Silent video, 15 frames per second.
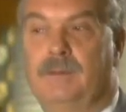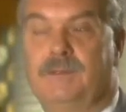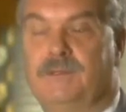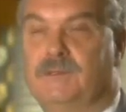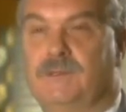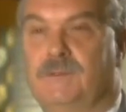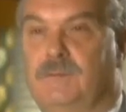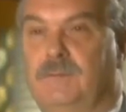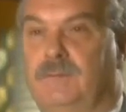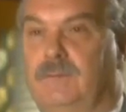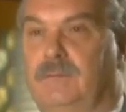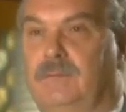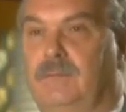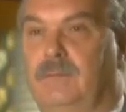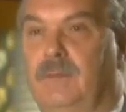just
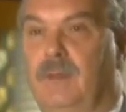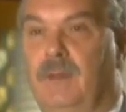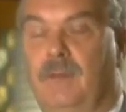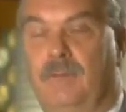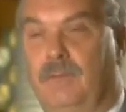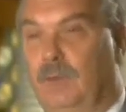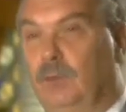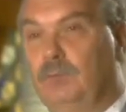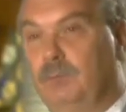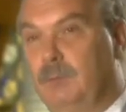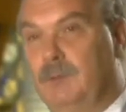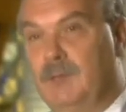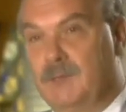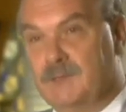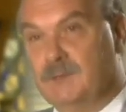filled
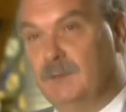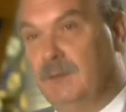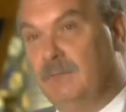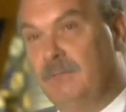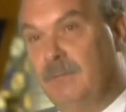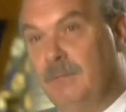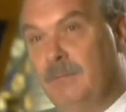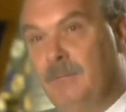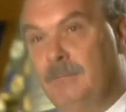with His love,